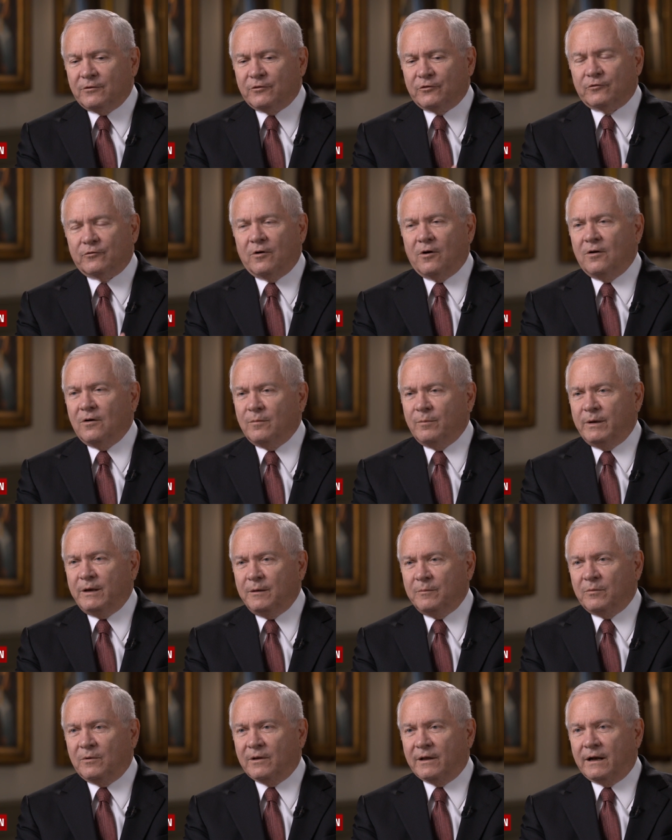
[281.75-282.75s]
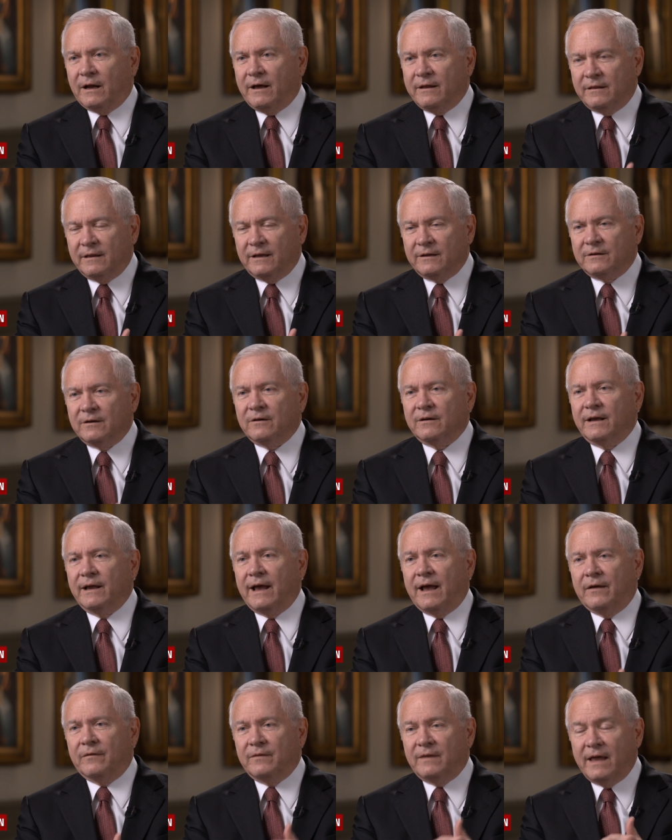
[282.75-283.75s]
are strong people, and I think they're,
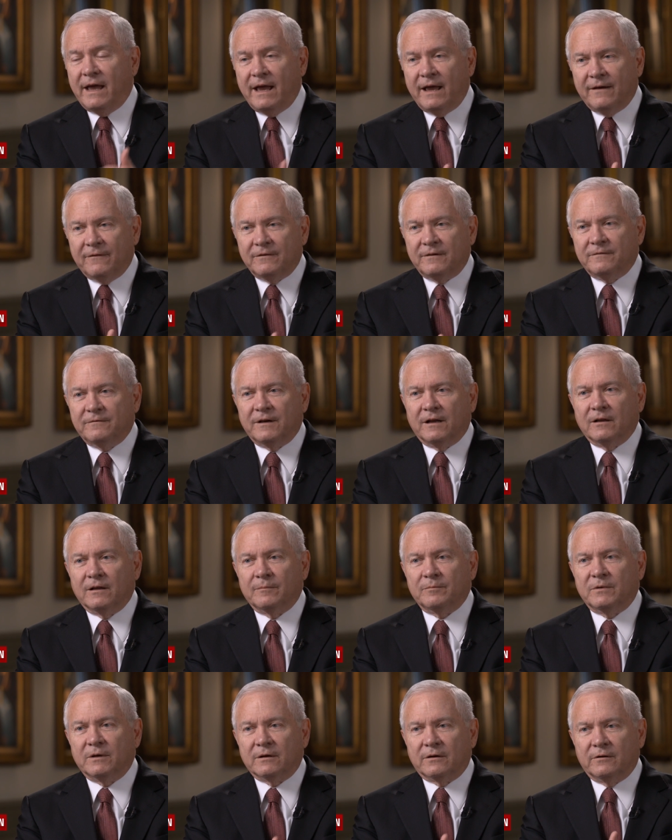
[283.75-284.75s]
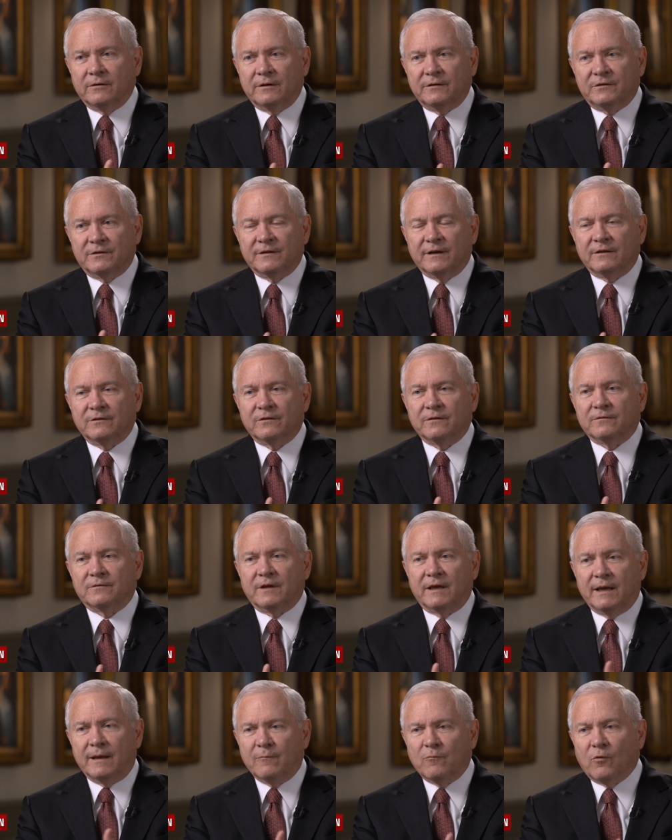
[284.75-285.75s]
and they have developed a good sense of
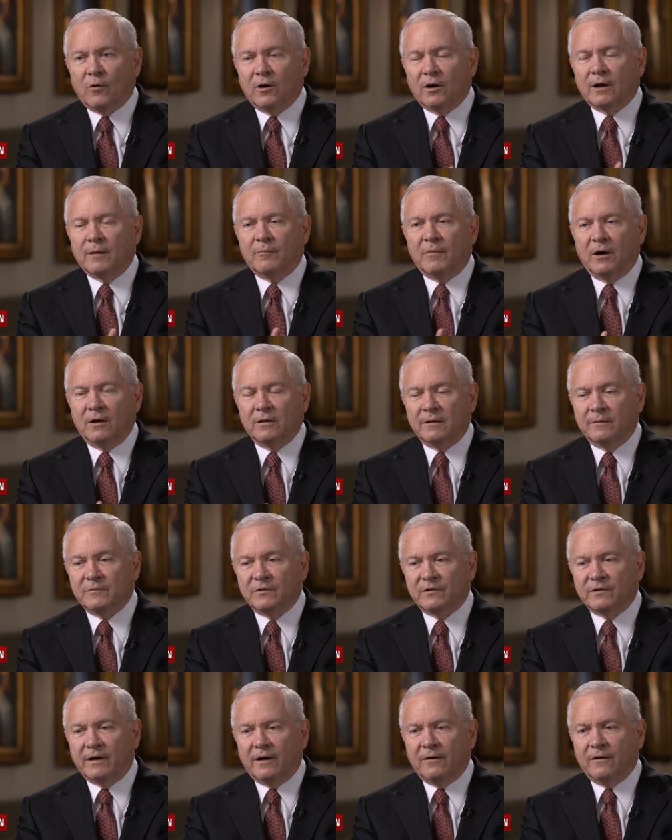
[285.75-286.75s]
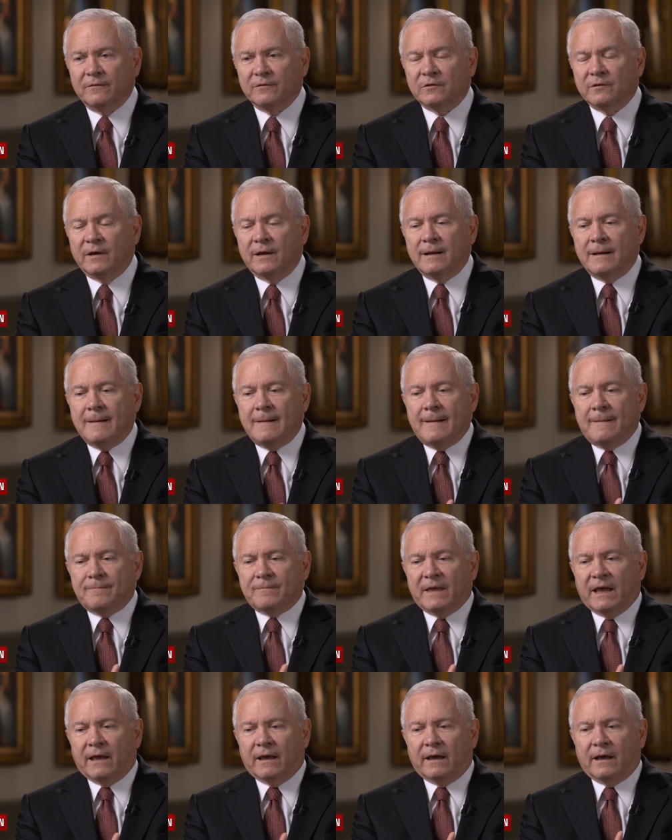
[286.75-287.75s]
teamwork among themselves,
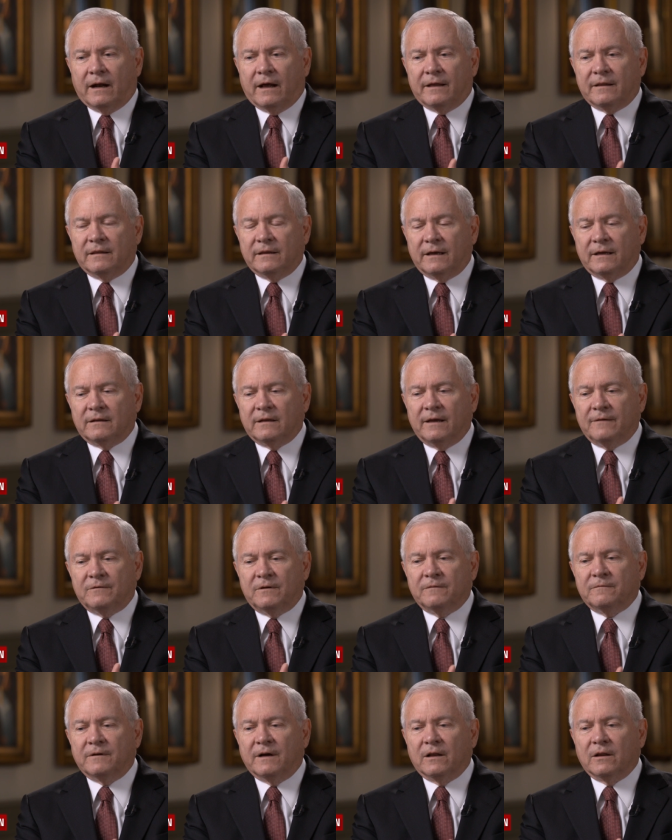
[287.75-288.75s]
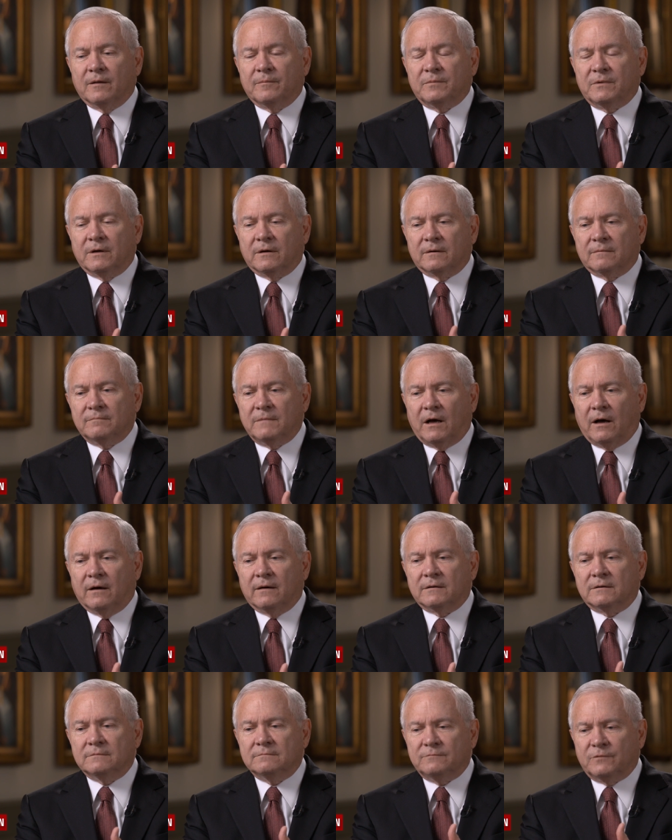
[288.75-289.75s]
and I think they've developed a,
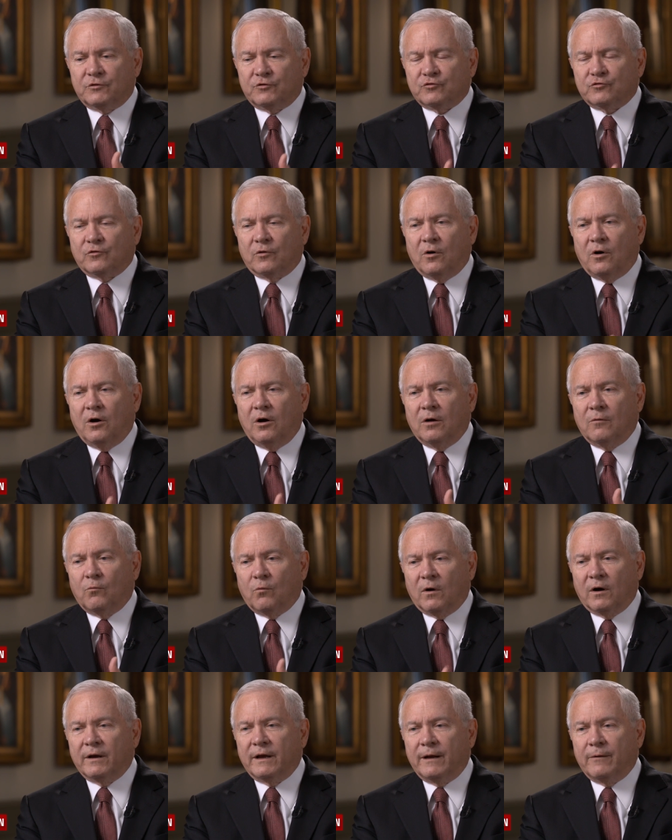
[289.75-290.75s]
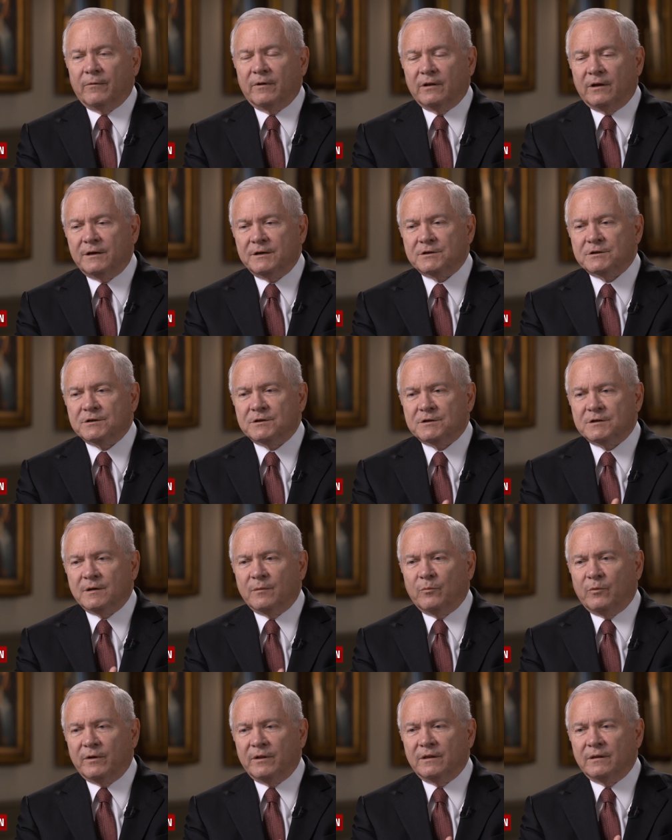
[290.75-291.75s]
a strong working
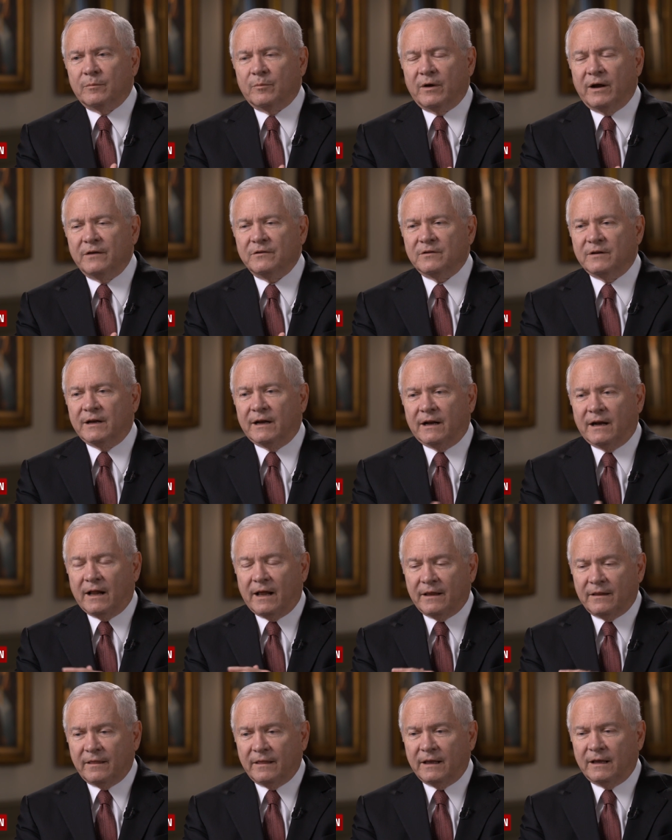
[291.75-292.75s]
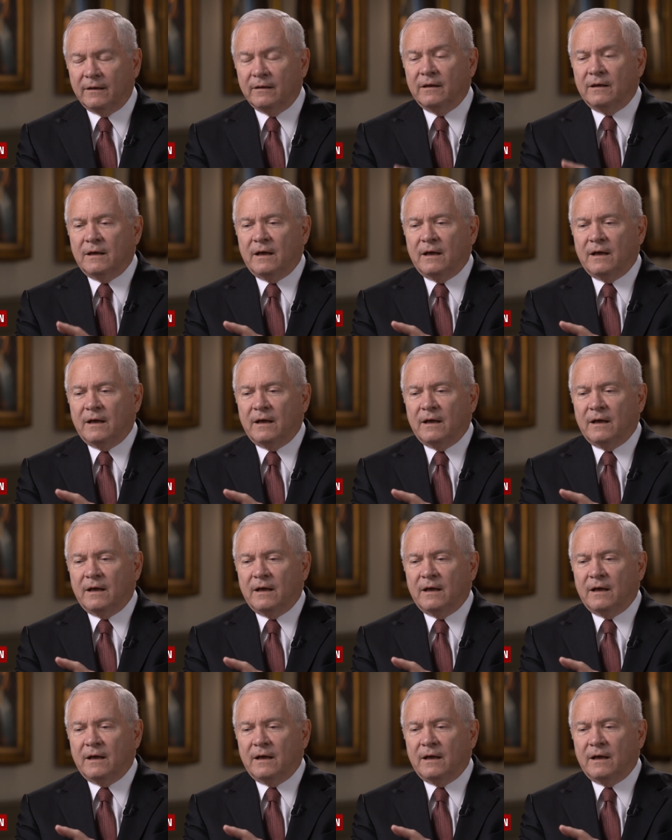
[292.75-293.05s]
relationship with the president. And I think,